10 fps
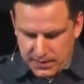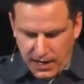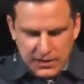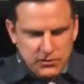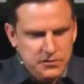
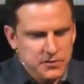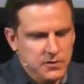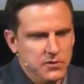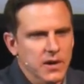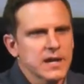I
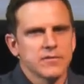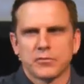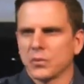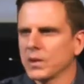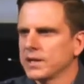crave
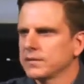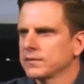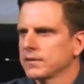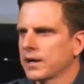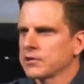what
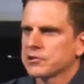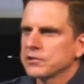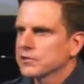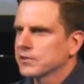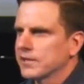I
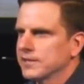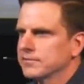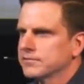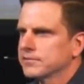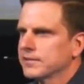shouldn't crave,
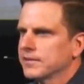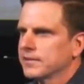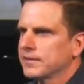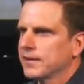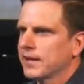
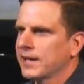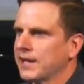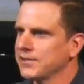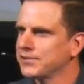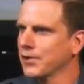and
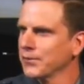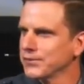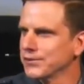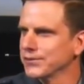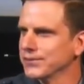I don't
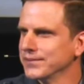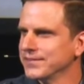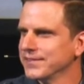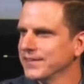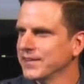do
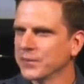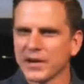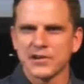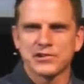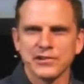what
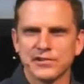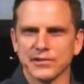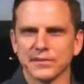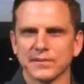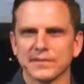I should do.